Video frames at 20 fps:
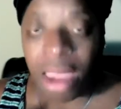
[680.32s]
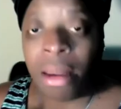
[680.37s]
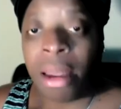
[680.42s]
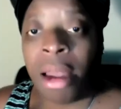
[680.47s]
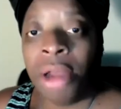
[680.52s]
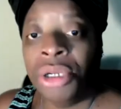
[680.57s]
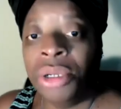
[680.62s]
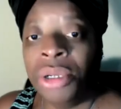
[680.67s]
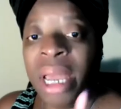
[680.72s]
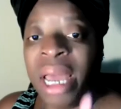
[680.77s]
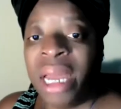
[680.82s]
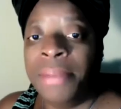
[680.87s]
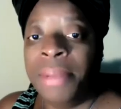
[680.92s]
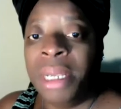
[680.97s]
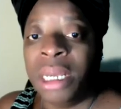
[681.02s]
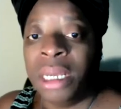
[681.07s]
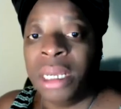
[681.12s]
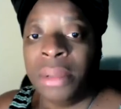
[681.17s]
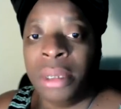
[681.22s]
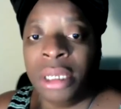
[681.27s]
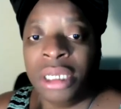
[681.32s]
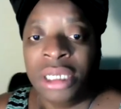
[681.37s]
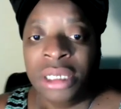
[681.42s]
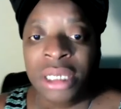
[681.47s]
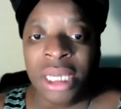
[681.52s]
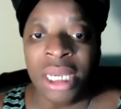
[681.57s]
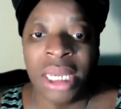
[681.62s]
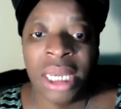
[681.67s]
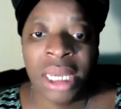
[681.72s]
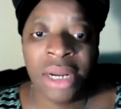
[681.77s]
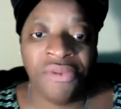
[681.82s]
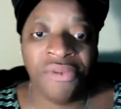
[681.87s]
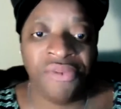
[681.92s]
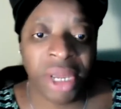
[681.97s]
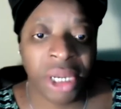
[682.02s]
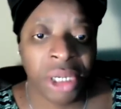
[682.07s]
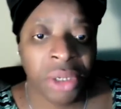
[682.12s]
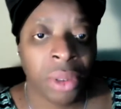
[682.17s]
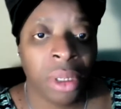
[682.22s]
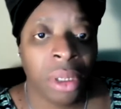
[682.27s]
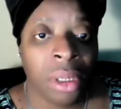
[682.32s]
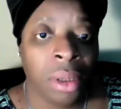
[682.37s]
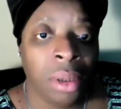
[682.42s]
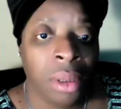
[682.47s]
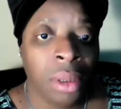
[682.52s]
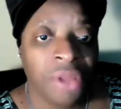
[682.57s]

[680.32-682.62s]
Because you got to be a sick individual to,